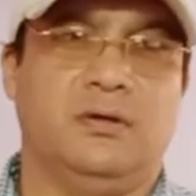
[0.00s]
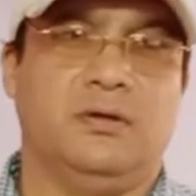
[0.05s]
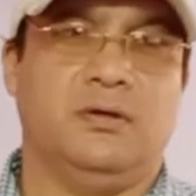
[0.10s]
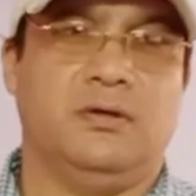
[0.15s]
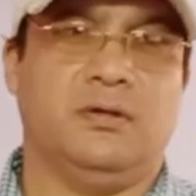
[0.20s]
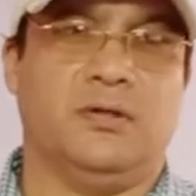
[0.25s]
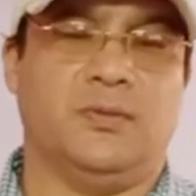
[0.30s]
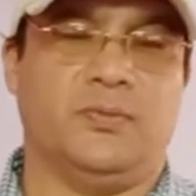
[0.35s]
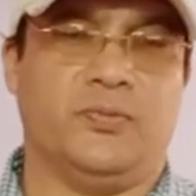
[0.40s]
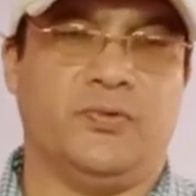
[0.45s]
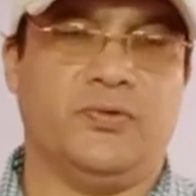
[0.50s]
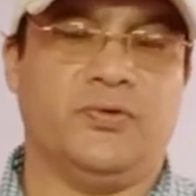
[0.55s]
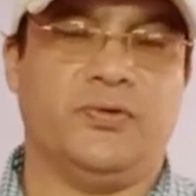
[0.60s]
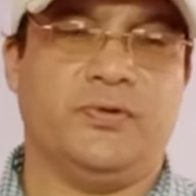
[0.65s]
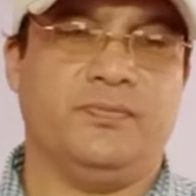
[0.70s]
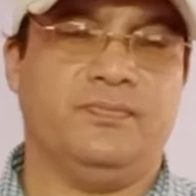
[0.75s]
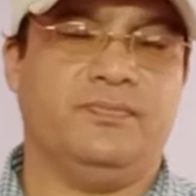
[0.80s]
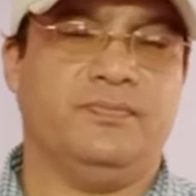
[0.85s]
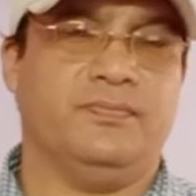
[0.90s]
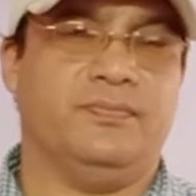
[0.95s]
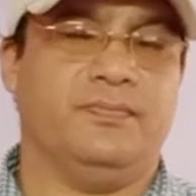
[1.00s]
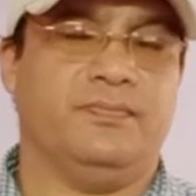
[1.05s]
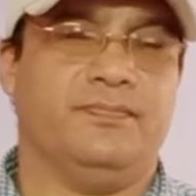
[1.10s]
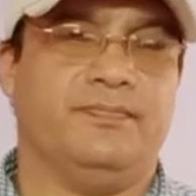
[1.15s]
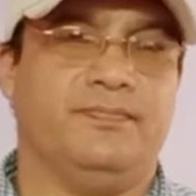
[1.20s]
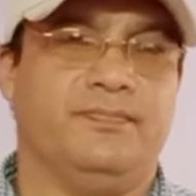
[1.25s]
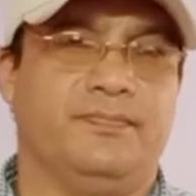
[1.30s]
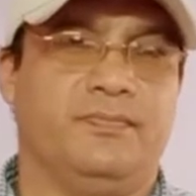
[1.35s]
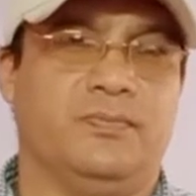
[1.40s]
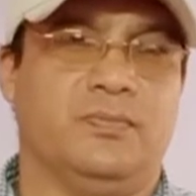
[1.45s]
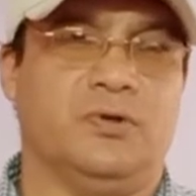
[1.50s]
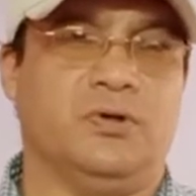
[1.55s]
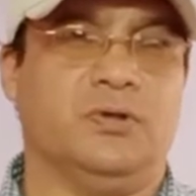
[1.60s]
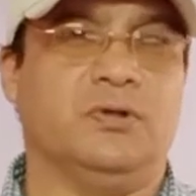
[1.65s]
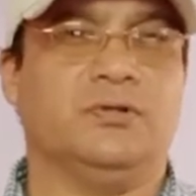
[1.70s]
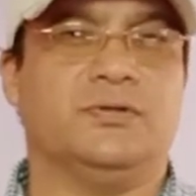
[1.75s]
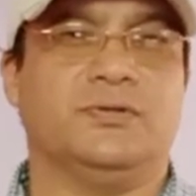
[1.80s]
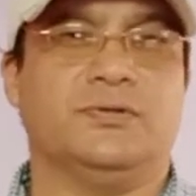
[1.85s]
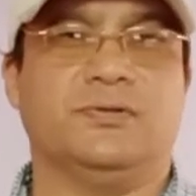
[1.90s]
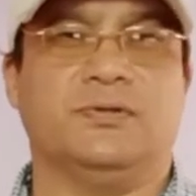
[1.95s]
The poem
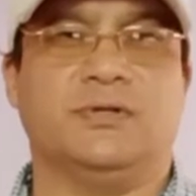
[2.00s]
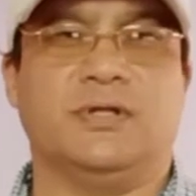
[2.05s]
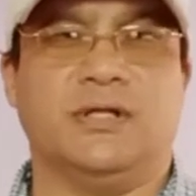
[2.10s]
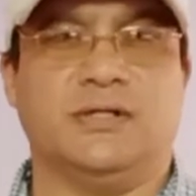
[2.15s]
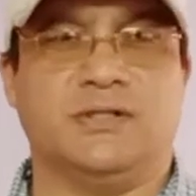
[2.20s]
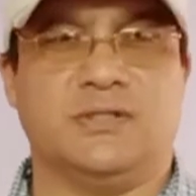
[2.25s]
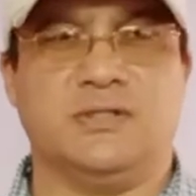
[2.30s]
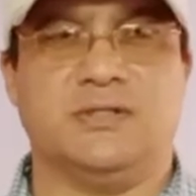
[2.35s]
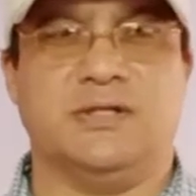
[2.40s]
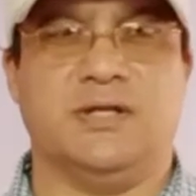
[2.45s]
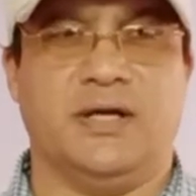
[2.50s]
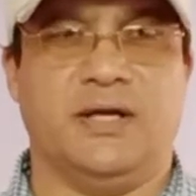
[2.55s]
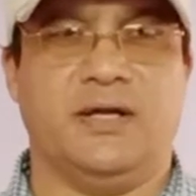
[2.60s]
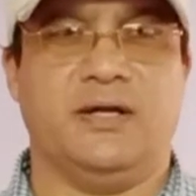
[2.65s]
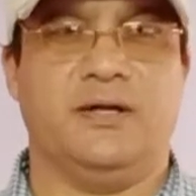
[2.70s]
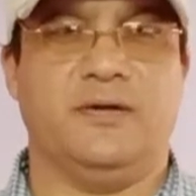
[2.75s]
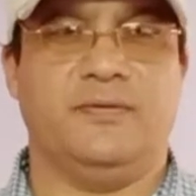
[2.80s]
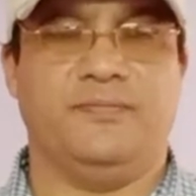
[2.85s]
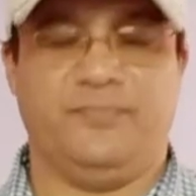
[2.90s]
also tells us that